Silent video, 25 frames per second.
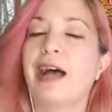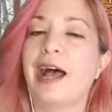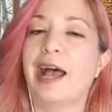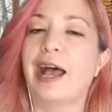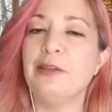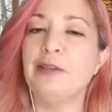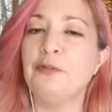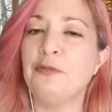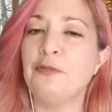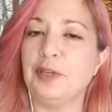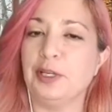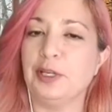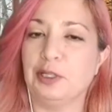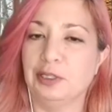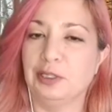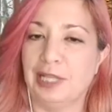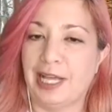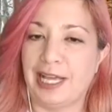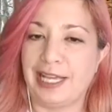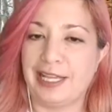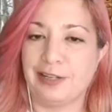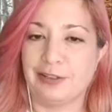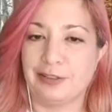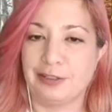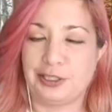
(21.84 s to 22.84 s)
I feel
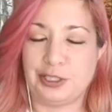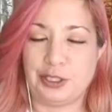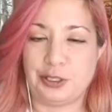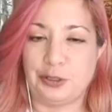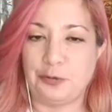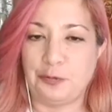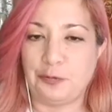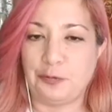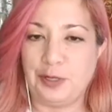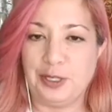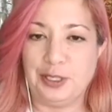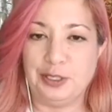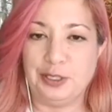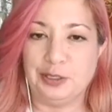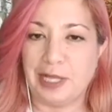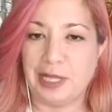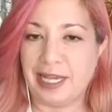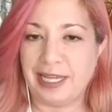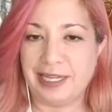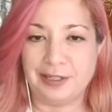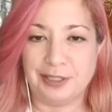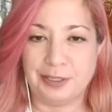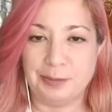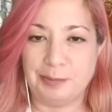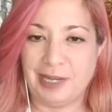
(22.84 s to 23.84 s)
lighter. Do you feel
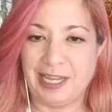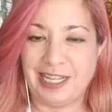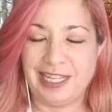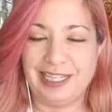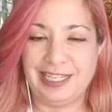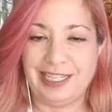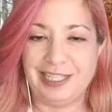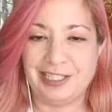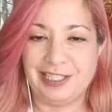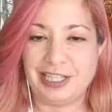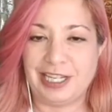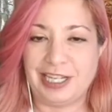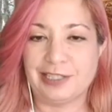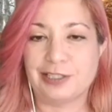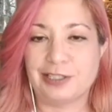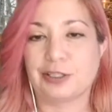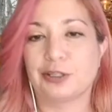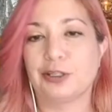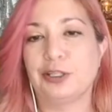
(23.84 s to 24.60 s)
lighter by any chance?